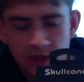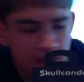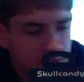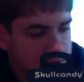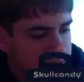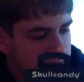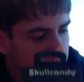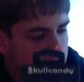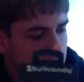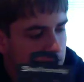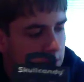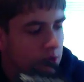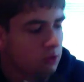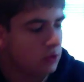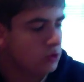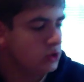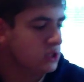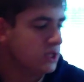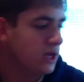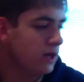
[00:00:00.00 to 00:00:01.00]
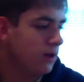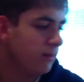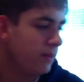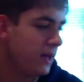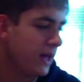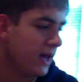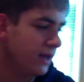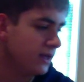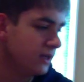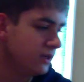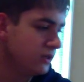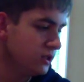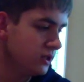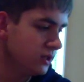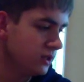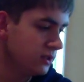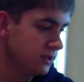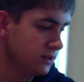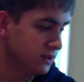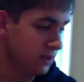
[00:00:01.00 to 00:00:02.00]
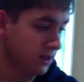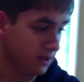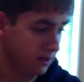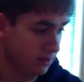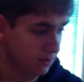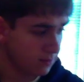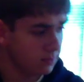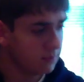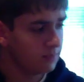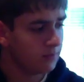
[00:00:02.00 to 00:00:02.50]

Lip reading: Some of the new style packagings, like